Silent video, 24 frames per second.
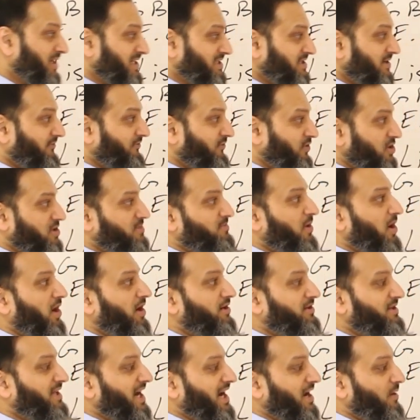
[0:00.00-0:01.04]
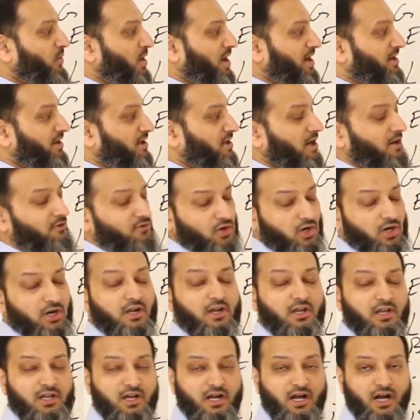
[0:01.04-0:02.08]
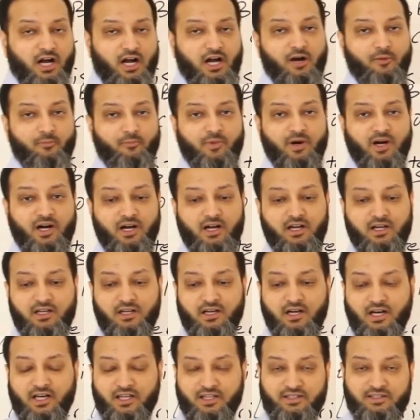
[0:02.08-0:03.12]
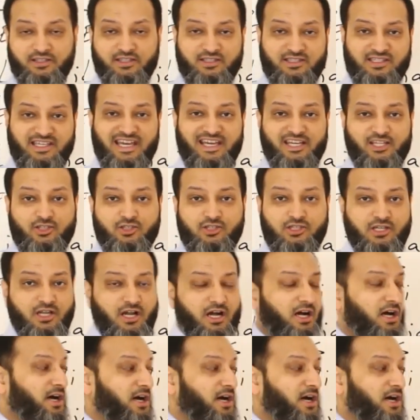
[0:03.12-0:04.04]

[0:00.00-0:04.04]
that's the first part that I wanted to cover in this case